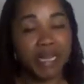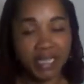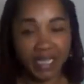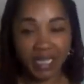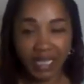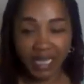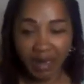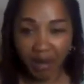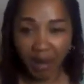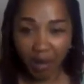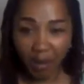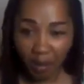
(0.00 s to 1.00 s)

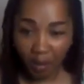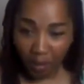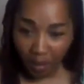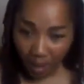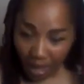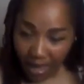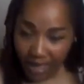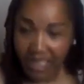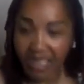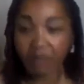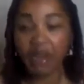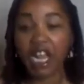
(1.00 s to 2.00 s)
basically
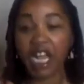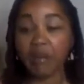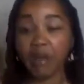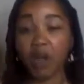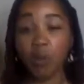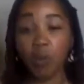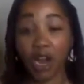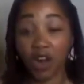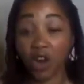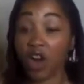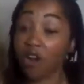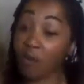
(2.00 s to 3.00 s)
us becoming
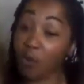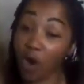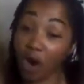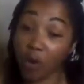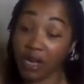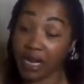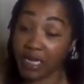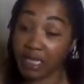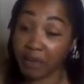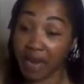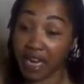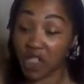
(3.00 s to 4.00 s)
aware of where we
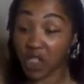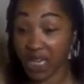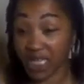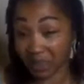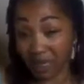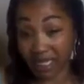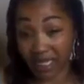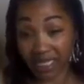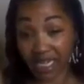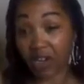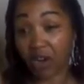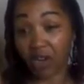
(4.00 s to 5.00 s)
need to make
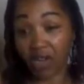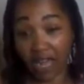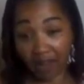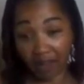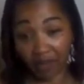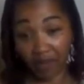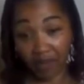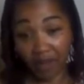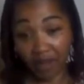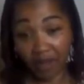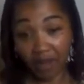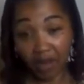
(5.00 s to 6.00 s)
adjustments in our life.
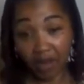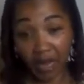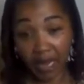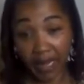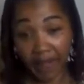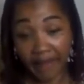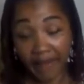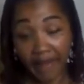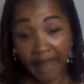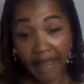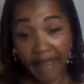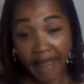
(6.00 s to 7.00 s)

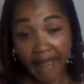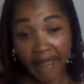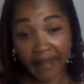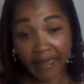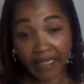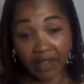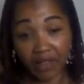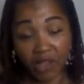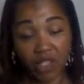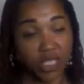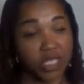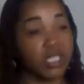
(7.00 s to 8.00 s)
Okay. And
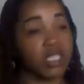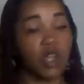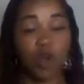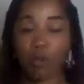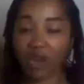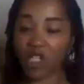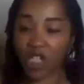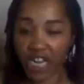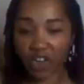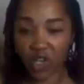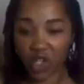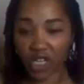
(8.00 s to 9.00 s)
there's just so
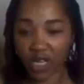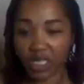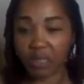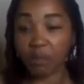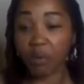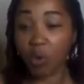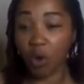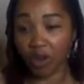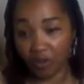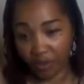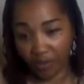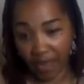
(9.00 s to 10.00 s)
much energy and
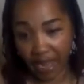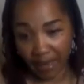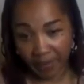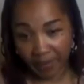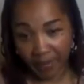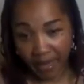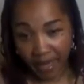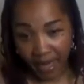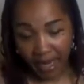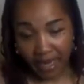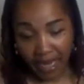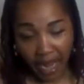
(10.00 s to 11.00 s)
support for that.
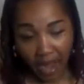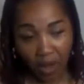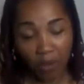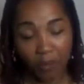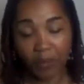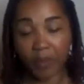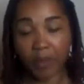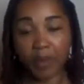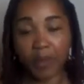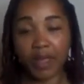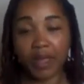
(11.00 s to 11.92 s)
Now,